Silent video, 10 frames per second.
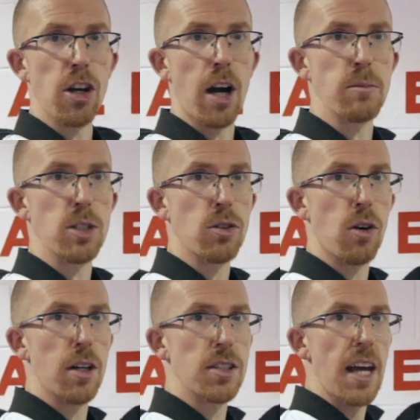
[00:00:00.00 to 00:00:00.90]
your arms are
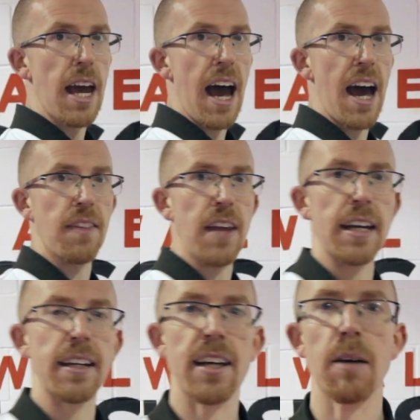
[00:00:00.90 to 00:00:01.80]
crossed, and
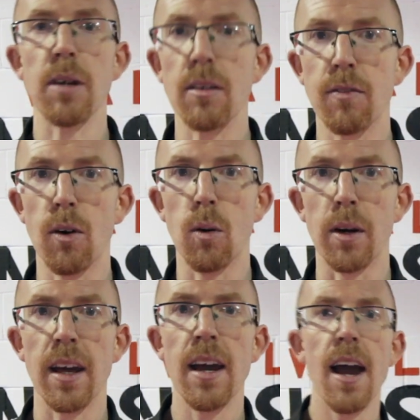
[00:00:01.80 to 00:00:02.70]
then coming forward.